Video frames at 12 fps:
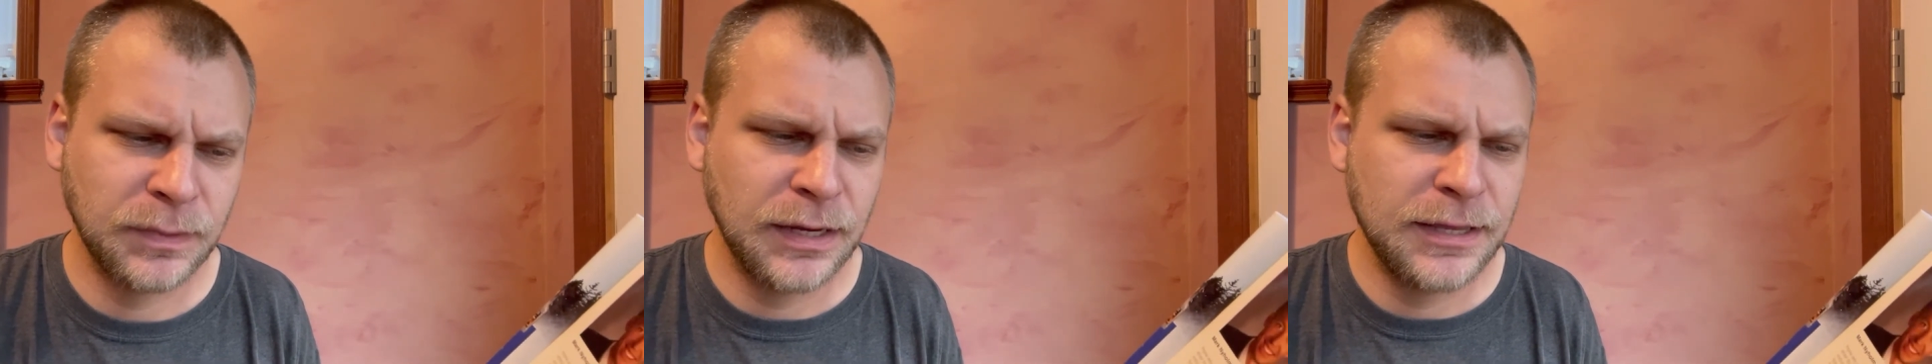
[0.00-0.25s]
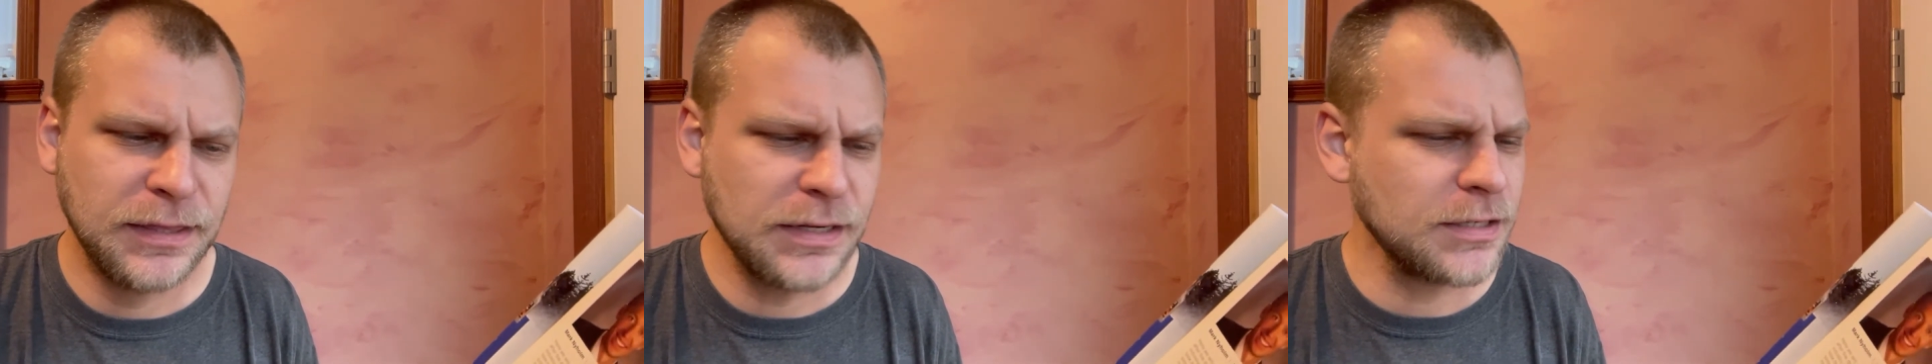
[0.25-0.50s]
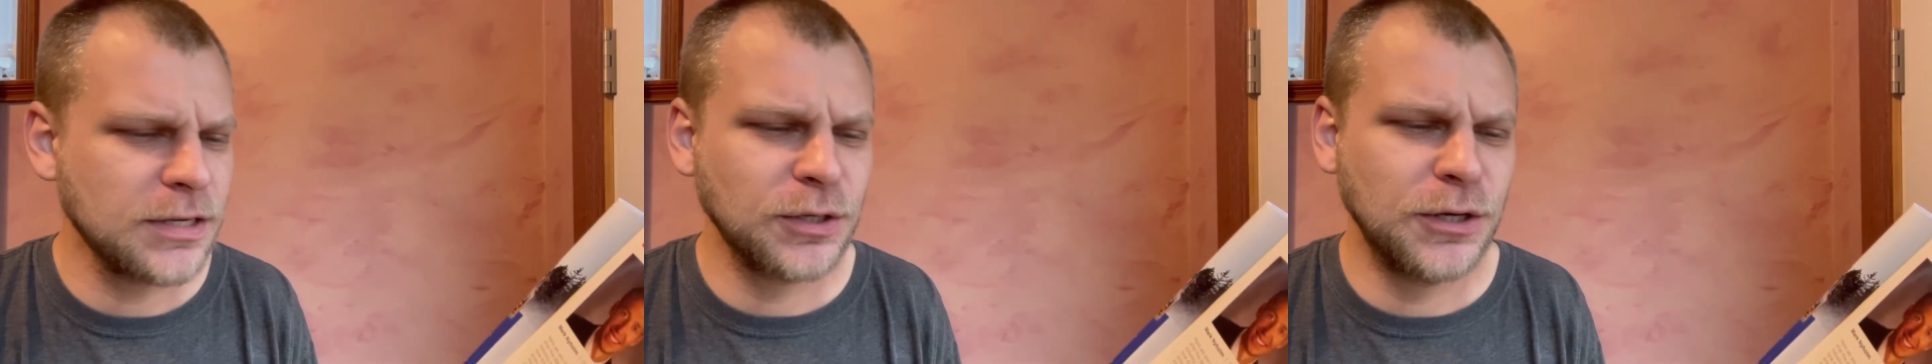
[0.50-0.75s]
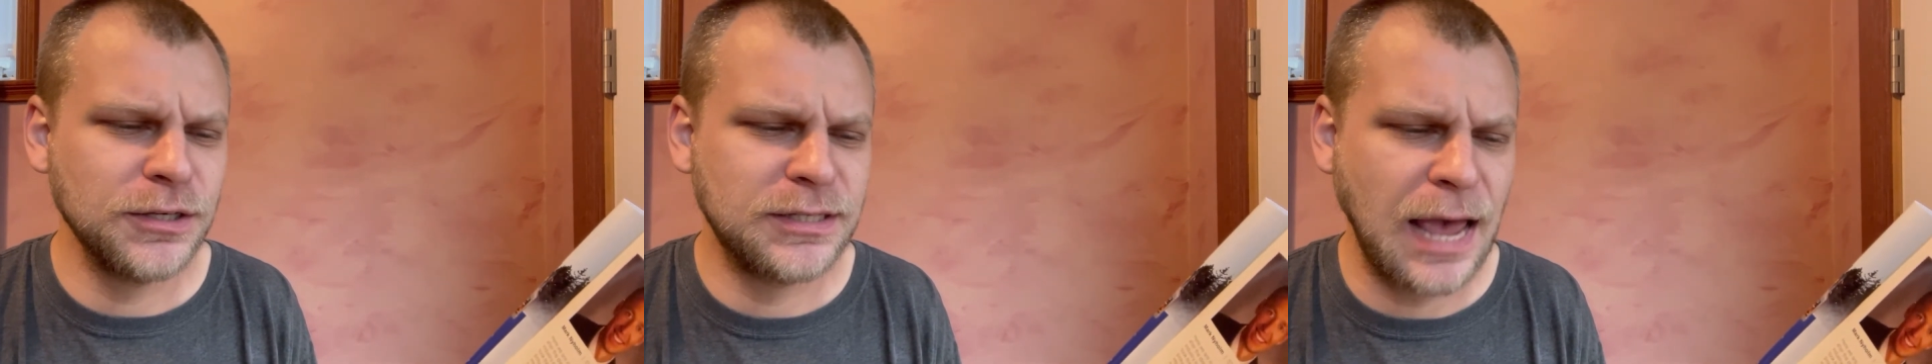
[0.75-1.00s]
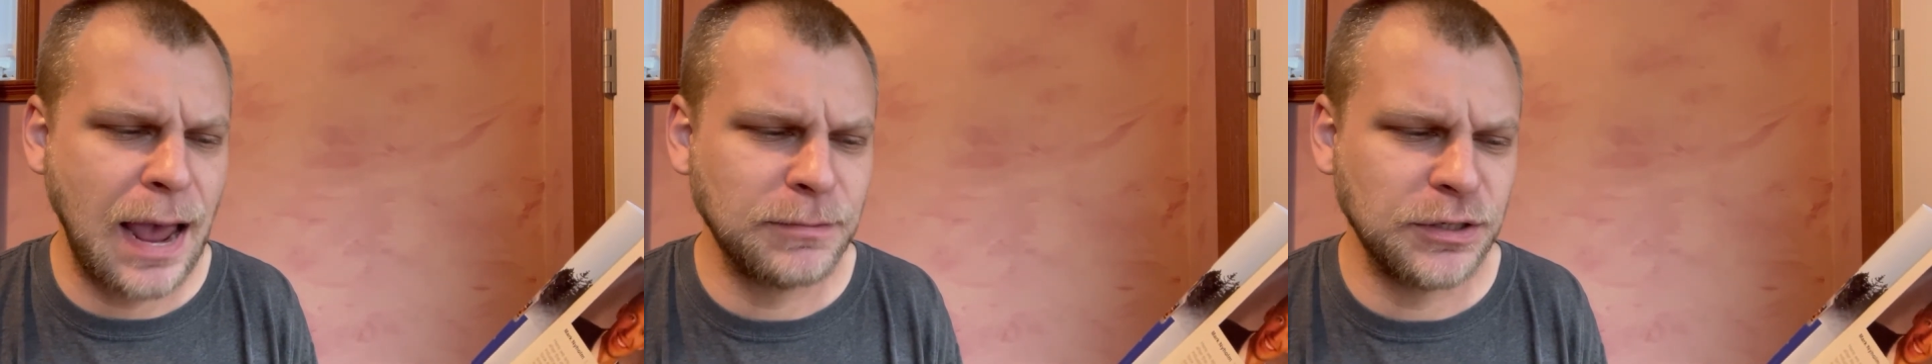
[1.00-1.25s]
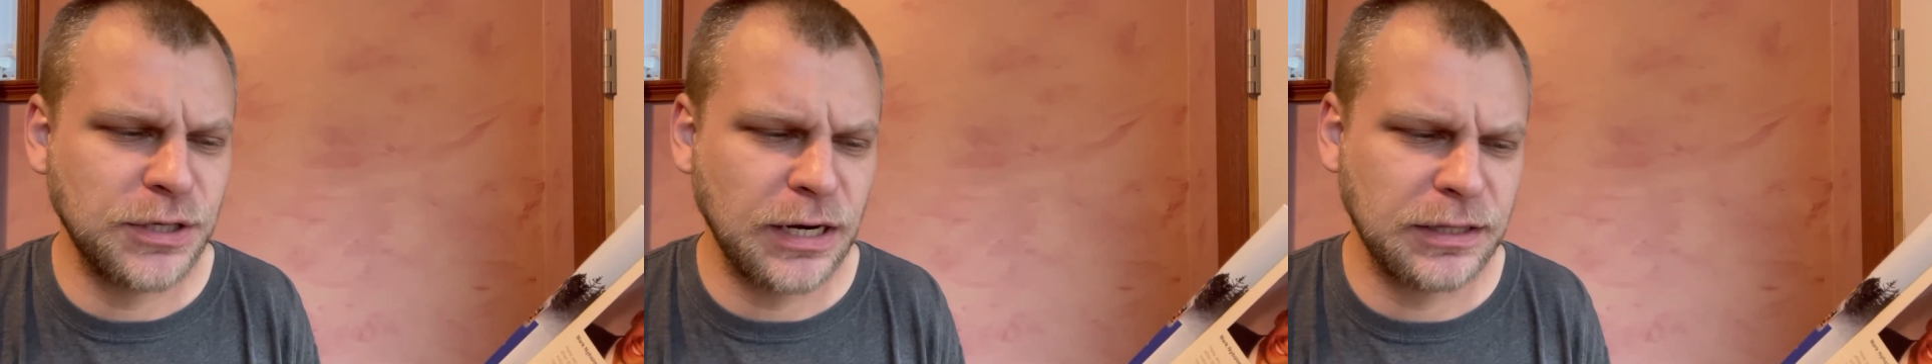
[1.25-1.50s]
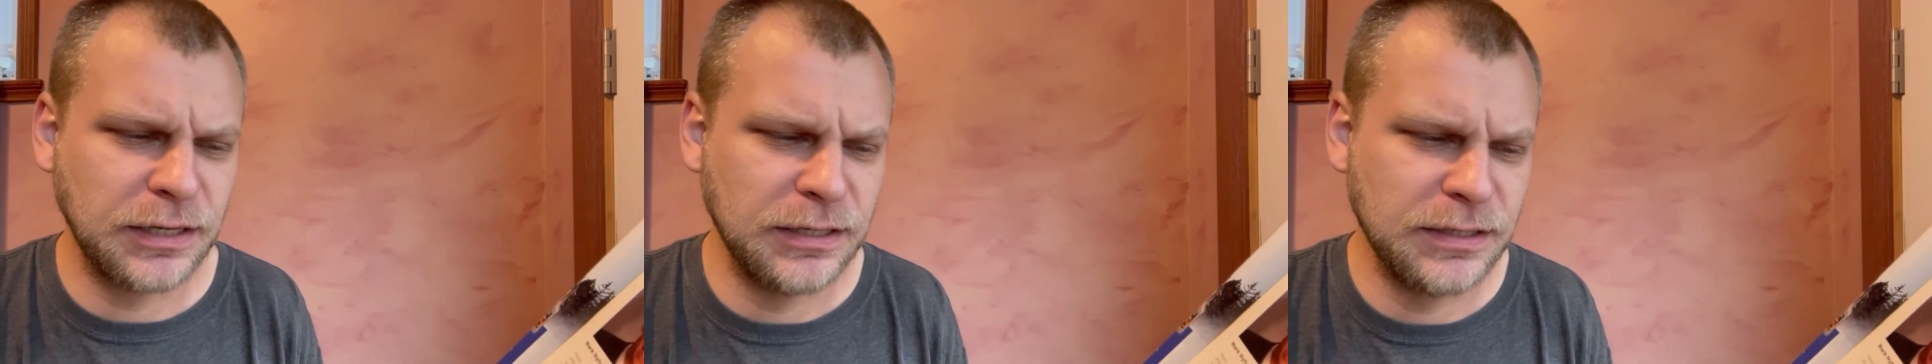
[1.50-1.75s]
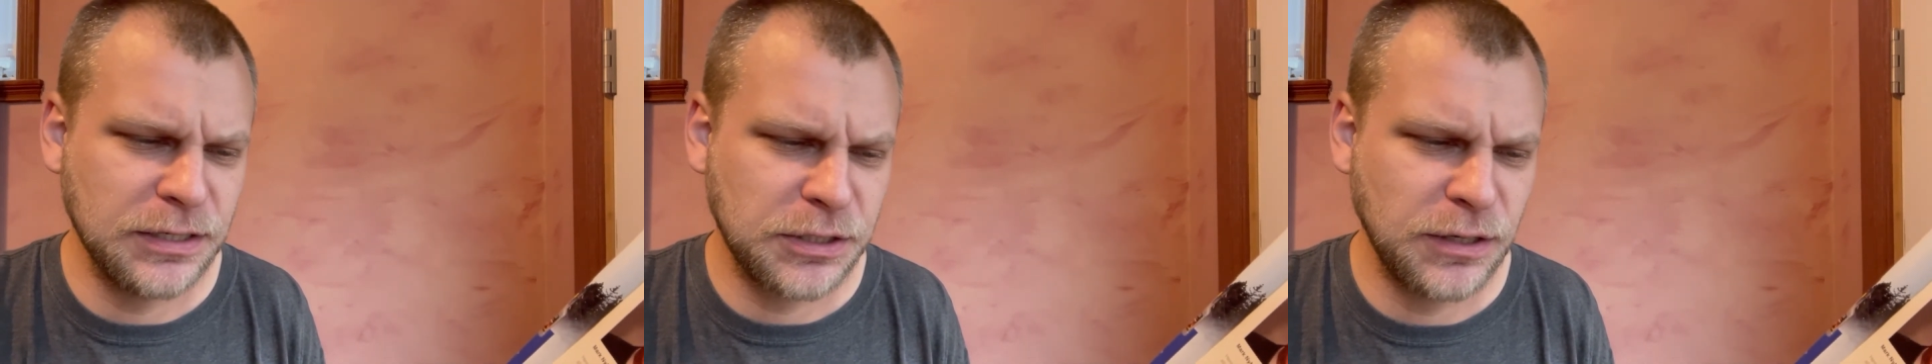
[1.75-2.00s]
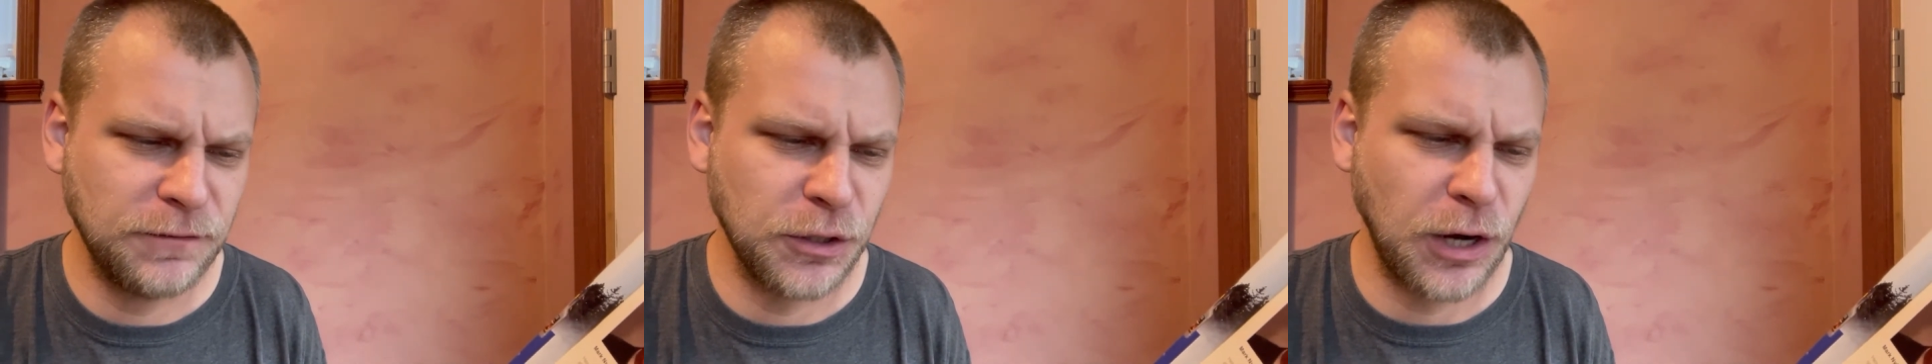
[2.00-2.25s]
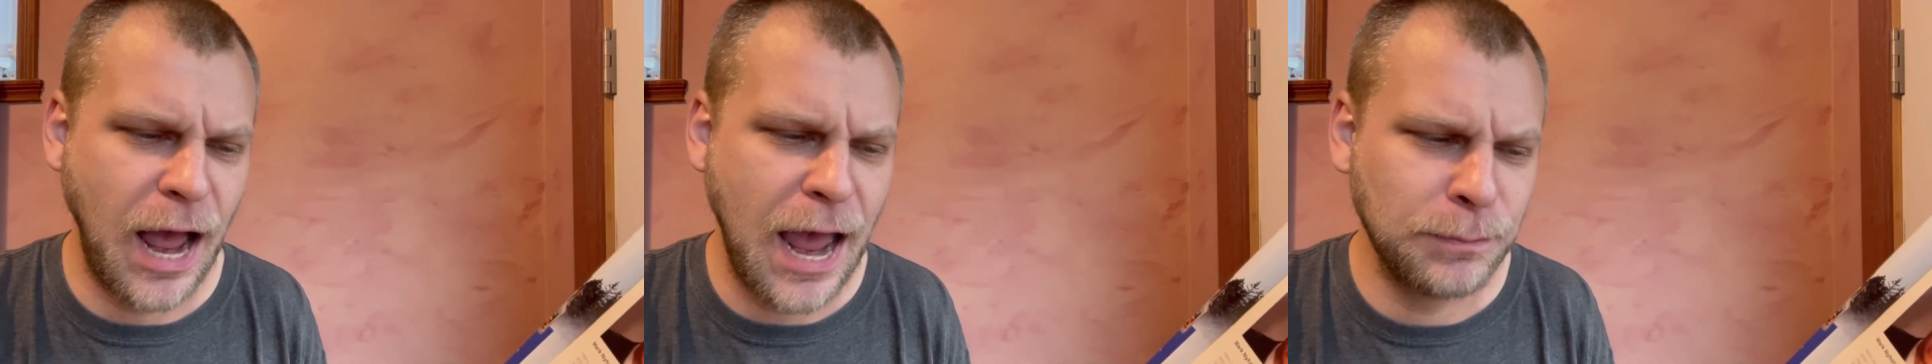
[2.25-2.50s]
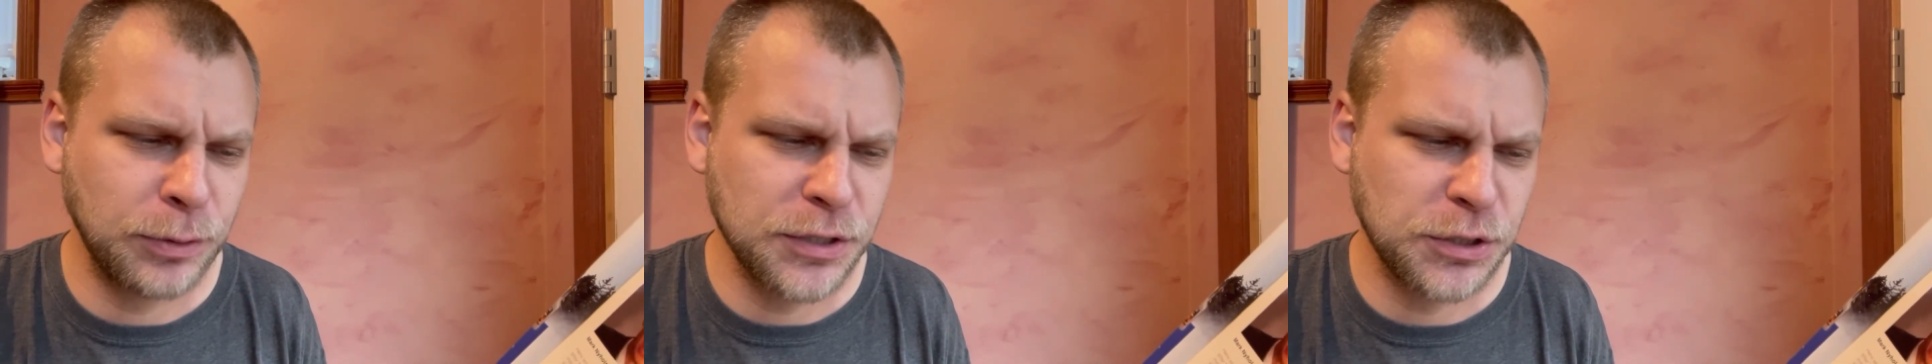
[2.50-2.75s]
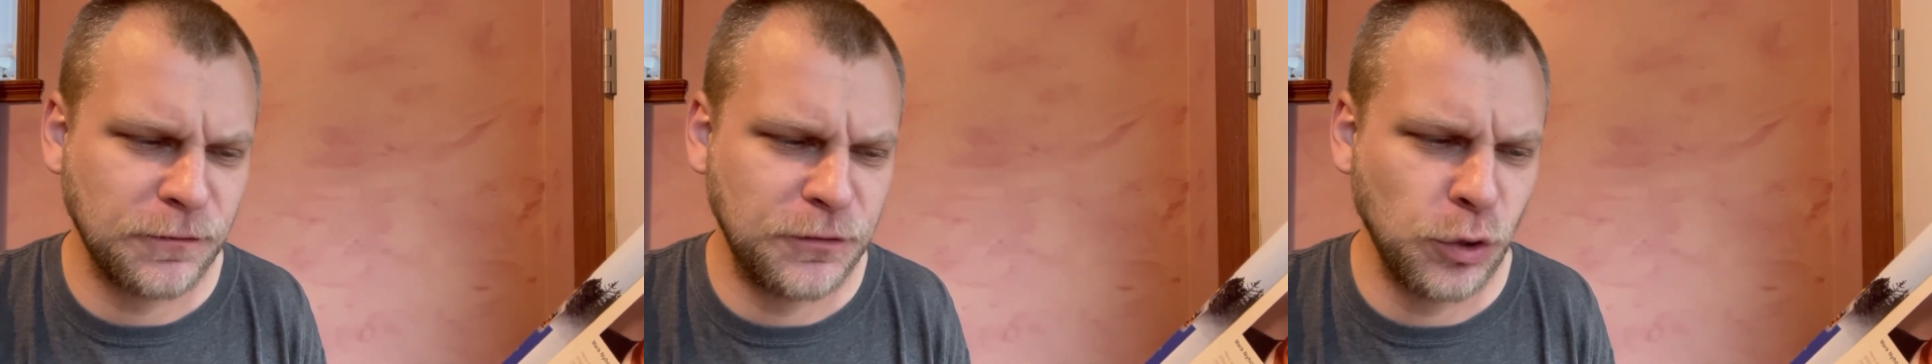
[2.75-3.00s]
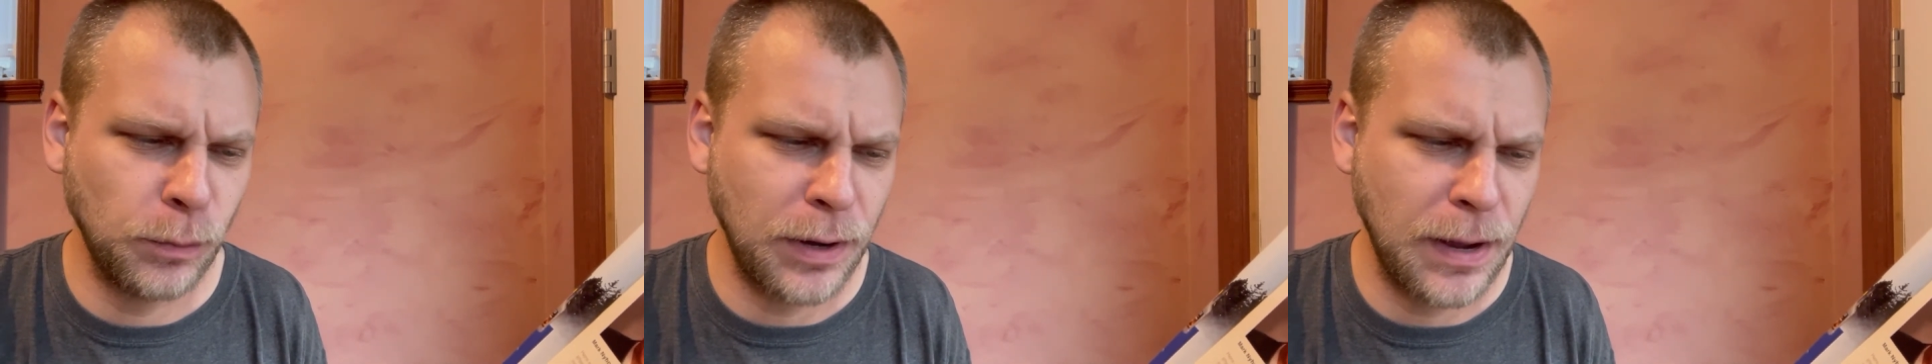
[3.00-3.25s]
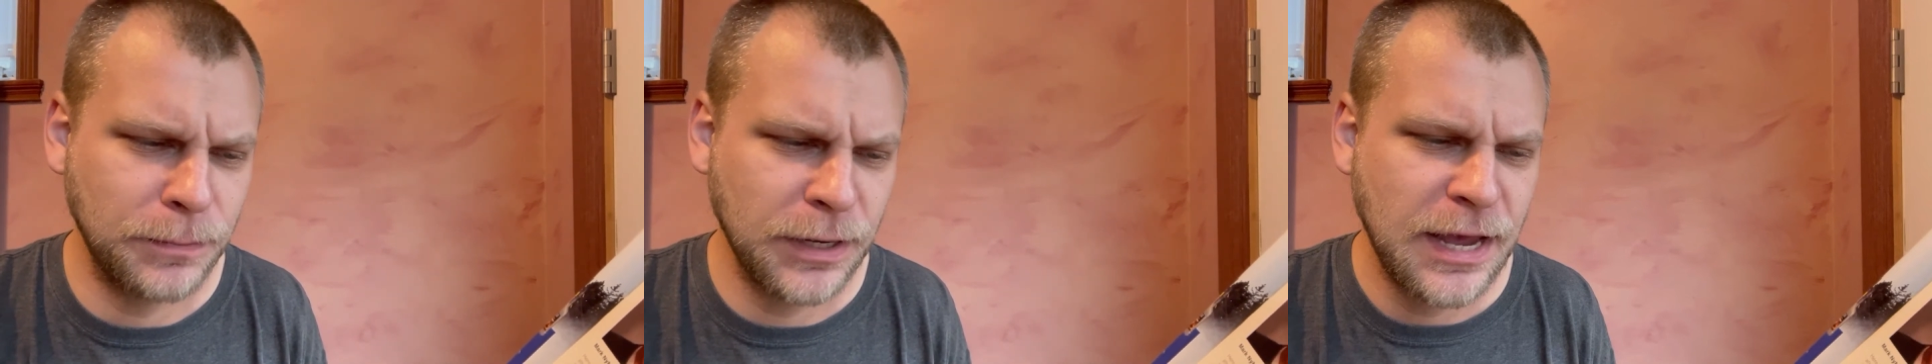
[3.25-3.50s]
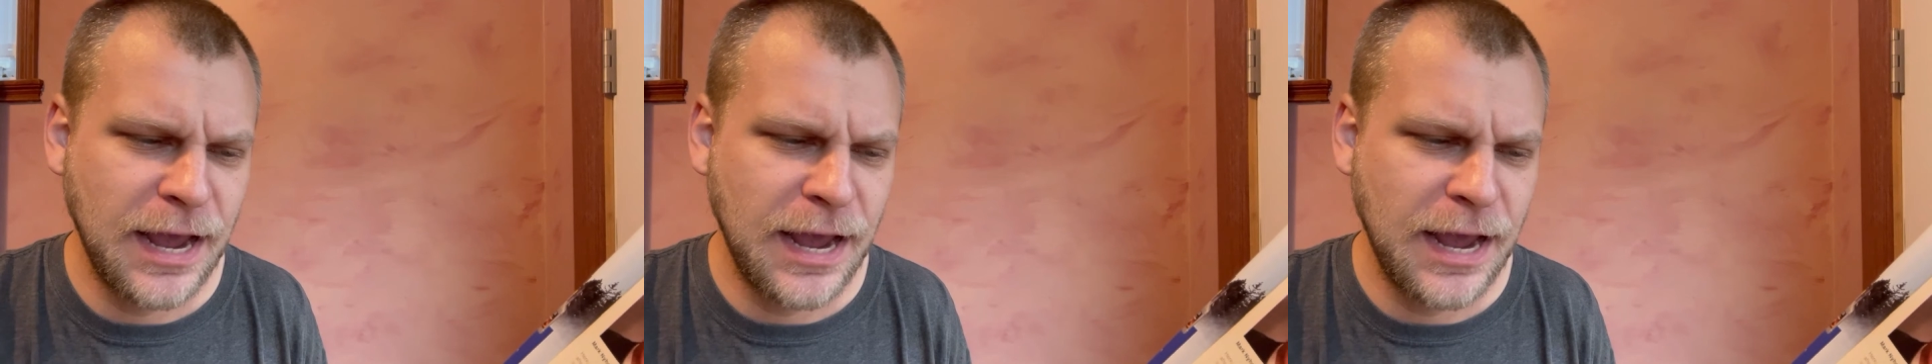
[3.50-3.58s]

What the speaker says: This is a good time to check the condition of your high-pressure fuel pump